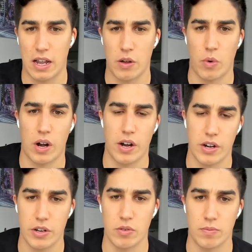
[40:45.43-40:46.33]
hey, why are
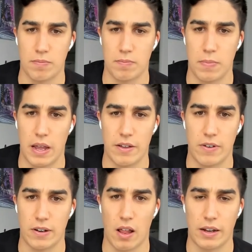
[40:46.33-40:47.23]
you
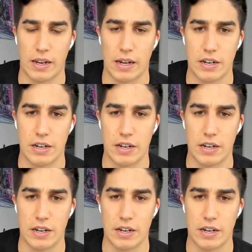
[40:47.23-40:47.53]
behaving not like an